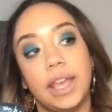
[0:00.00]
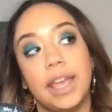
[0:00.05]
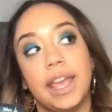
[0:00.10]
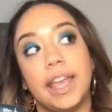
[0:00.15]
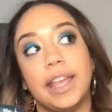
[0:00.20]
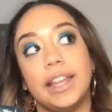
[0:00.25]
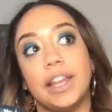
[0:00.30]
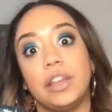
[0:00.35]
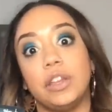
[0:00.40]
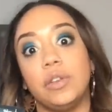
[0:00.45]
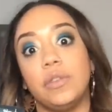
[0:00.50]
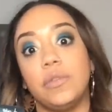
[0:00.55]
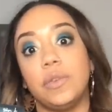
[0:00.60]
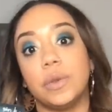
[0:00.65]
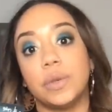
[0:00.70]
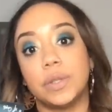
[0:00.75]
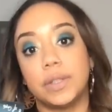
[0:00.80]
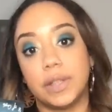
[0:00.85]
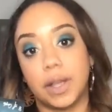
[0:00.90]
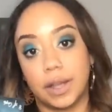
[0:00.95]
And now you
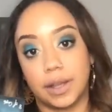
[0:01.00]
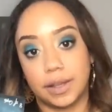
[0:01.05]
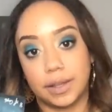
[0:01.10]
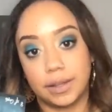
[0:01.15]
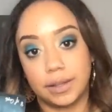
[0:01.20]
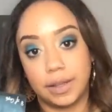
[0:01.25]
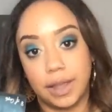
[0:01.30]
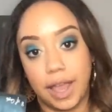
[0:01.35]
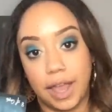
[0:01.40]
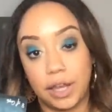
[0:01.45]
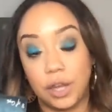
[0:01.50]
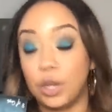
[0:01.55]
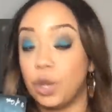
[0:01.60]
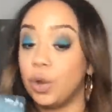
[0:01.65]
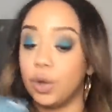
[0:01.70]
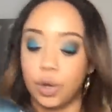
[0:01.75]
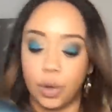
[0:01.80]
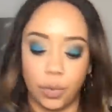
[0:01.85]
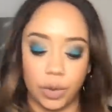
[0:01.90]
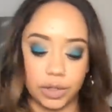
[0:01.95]
feel stuck and you
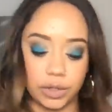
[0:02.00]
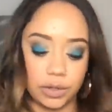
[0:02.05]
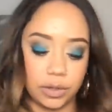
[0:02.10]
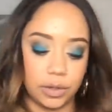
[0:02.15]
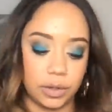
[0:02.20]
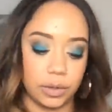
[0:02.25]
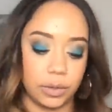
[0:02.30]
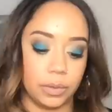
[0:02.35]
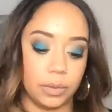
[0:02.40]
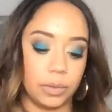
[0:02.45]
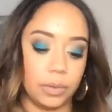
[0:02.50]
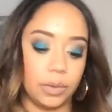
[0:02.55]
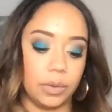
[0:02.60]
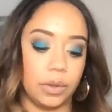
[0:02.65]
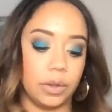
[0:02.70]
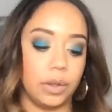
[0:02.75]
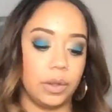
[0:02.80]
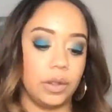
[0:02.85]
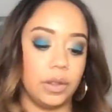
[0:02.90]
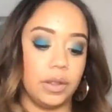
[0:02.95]
don't know what to do.
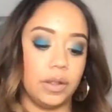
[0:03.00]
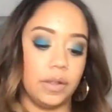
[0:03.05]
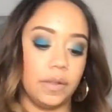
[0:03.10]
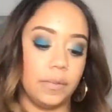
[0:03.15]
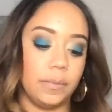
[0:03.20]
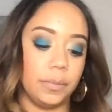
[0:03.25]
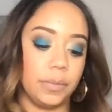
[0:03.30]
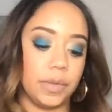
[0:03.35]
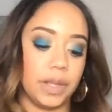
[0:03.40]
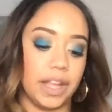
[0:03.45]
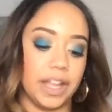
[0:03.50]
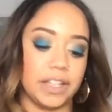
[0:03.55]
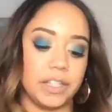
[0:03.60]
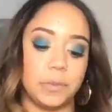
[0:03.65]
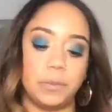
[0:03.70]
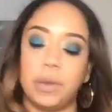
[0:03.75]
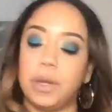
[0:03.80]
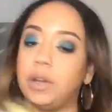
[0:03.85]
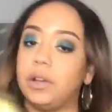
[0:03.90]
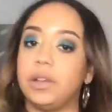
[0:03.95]
And
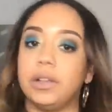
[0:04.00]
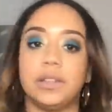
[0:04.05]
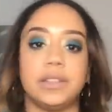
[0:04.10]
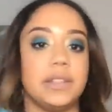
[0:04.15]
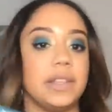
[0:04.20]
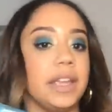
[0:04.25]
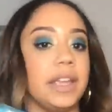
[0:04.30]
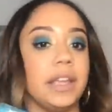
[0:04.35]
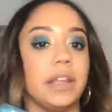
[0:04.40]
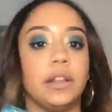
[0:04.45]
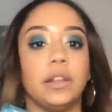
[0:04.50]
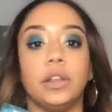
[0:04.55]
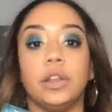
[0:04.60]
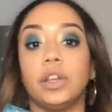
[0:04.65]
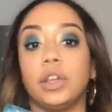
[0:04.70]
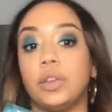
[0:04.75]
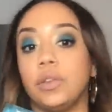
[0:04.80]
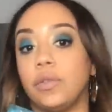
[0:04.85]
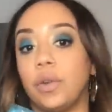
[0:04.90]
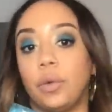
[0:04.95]
Spirit is saying,
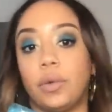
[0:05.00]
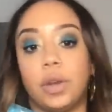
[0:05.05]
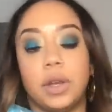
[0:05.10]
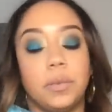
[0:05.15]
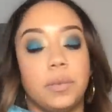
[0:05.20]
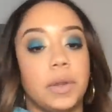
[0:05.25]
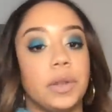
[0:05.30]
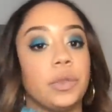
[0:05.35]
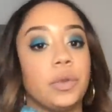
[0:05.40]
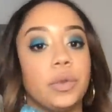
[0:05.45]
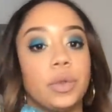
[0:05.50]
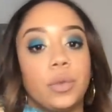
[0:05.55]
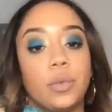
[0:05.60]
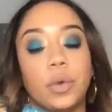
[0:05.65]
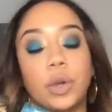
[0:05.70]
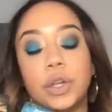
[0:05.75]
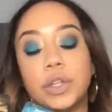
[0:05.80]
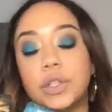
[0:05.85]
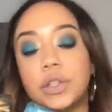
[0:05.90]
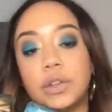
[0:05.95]
Look, you've already been through the
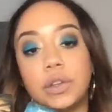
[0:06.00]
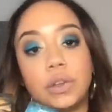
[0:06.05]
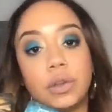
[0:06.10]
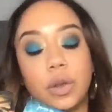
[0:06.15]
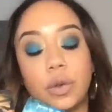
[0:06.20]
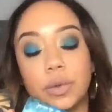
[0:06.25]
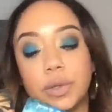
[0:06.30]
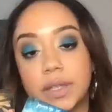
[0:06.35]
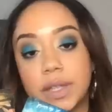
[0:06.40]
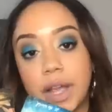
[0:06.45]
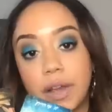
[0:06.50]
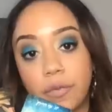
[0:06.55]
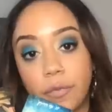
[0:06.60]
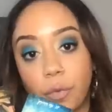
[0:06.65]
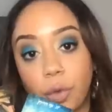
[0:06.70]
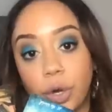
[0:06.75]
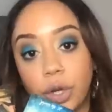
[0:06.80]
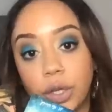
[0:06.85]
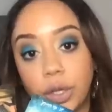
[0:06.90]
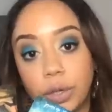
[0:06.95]
worst and you know it's not
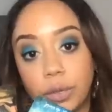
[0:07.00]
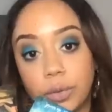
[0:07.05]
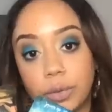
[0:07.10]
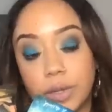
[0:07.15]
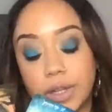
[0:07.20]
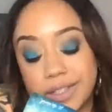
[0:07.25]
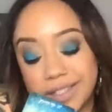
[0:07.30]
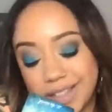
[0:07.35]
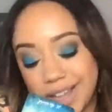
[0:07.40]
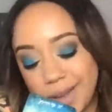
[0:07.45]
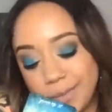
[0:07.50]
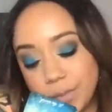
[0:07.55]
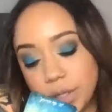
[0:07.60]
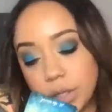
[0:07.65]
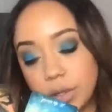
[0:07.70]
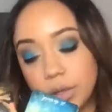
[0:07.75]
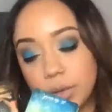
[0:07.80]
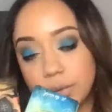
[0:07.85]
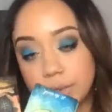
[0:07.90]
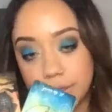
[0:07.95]
for you. It's time to
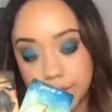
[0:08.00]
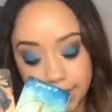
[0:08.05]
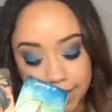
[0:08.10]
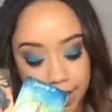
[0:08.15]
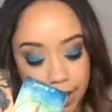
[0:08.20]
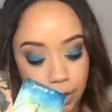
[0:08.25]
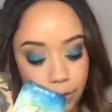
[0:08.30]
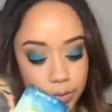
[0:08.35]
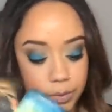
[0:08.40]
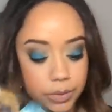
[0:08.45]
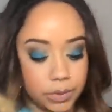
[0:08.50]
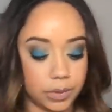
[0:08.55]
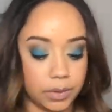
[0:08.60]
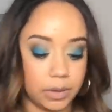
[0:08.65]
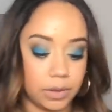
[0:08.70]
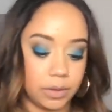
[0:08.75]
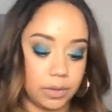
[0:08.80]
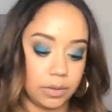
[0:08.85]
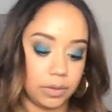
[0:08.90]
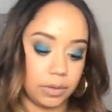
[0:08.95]
close this out.
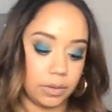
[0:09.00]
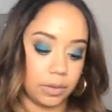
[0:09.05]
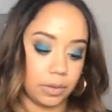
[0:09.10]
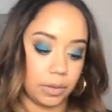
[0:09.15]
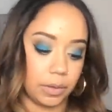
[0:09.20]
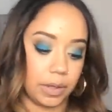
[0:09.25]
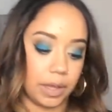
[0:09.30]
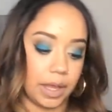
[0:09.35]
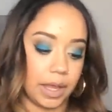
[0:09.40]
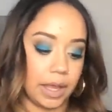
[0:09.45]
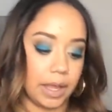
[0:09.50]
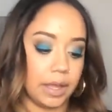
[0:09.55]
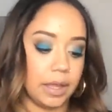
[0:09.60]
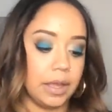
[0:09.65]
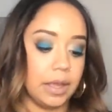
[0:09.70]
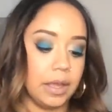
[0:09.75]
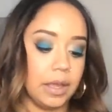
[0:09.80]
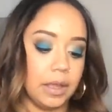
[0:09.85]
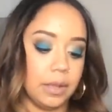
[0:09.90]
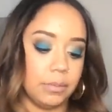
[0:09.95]
Okay?
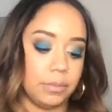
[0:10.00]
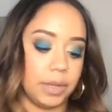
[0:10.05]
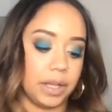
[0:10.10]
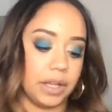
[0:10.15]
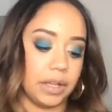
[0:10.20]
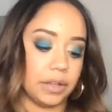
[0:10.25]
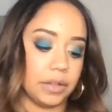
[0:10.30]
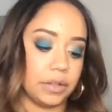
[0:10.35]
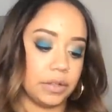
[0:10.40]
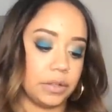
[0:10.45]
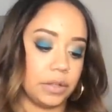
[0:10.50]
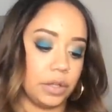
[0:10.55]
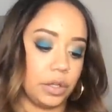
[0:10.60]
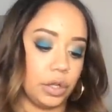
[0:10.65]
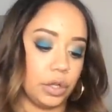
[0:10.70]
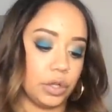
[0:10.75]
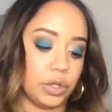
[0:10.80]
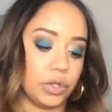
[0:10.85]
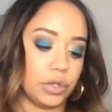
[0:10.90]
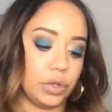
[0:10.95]
Because
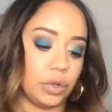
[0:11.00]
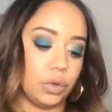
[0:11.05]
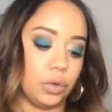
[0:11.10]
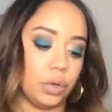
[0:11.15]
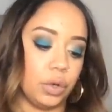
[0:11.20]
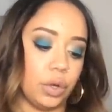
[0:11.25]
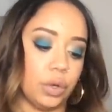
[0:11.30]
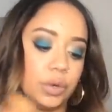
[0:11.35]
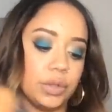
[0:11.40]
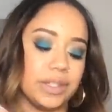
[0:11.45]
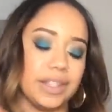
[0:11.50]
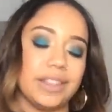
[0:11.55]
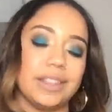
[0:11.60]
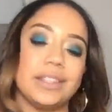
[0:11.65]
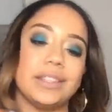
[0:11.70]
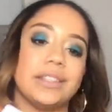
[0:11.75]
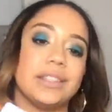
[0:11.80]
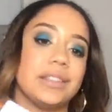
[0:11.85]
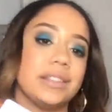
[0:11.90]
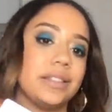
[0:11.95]
your soul knows that
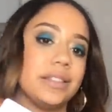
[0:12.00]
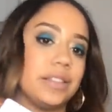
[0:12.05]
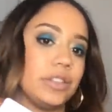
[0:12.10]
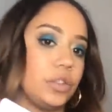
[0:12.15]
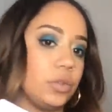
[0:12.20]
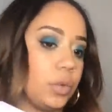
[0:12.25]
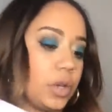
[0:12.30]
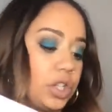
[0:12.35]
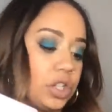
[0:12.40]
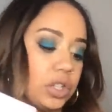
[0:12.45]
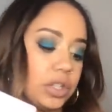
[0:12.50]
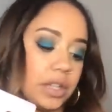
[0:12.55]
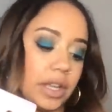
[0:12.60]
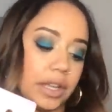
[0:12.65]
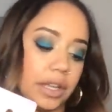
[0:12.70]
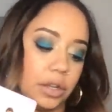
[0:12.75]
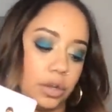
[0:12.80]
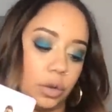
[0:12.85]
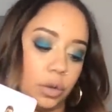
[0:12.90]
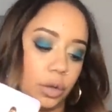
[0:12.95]
this is a situation
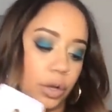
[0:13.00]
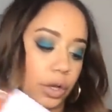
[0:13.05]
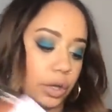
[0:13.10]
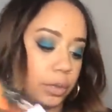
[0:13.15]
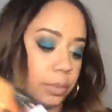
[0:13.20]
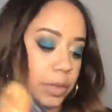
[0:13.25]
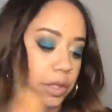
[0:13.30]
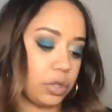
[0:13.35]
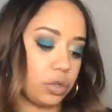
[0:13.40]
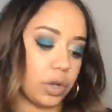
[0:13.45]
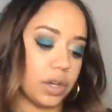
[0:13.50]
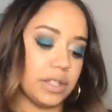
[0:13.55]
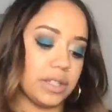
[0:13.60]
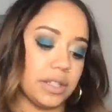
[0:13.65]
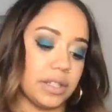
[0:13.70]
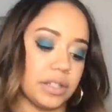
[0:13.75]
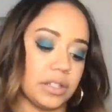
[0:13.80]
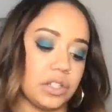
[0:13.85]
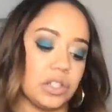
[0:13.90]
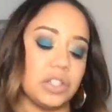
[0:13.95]
that can no longer be
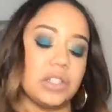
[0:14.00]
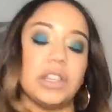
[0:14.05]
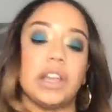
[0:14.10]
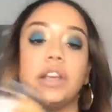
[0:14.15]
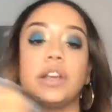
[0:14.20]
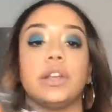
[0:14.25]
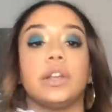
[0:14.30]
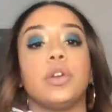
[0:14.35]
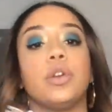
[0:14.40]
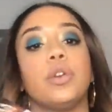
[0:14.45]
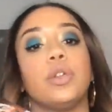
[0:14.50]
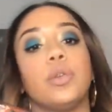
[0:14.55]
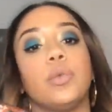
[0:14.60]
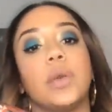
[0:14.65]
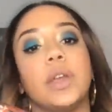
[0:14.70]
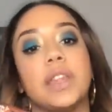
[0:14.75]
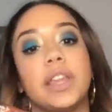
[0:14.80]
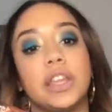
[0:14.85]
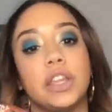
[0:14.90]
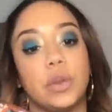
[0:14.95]
trusted. It's just not going to go the
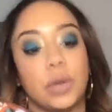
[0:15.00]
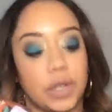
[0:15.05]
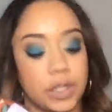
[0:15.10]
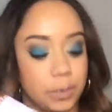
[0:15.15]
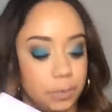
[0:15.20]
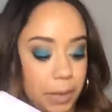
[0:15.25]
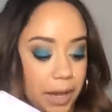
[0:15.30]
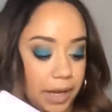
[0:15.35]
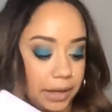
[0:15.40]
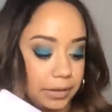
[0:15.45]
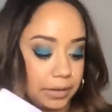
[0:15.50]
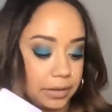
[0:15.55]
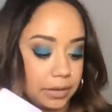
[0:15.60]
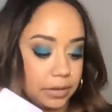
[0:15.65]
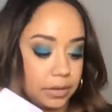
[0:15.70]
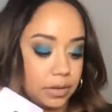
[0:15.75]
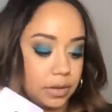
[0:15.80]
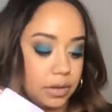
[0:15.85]
way that you expect.